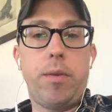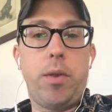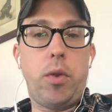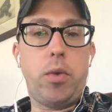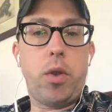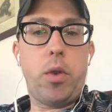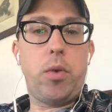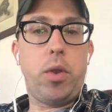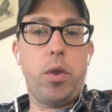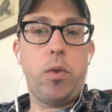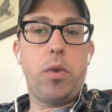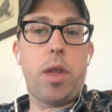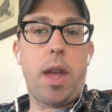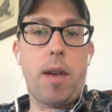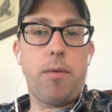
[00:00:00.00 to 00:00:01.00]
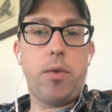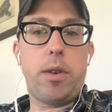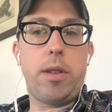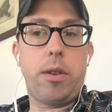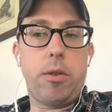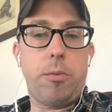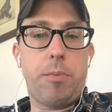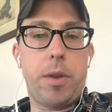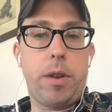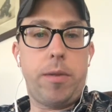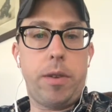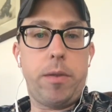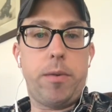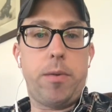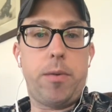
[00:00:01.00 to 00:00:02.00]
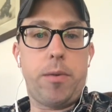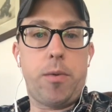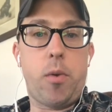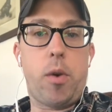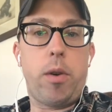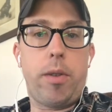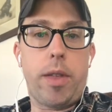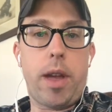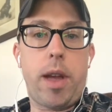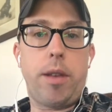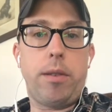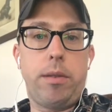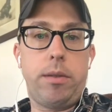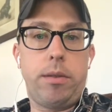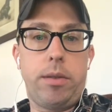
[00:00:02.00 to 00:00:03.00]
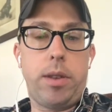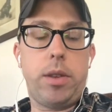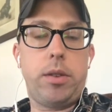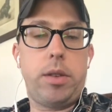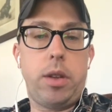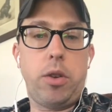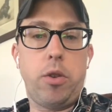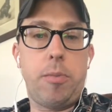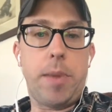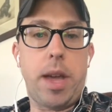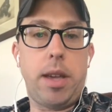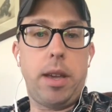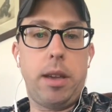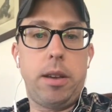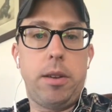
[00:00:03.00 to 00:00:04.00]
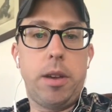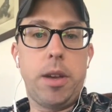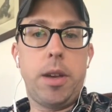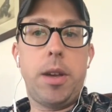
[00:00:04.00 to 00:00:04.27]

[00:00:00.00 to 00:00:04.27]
If you don't use every single bit of it for that dish that you're making,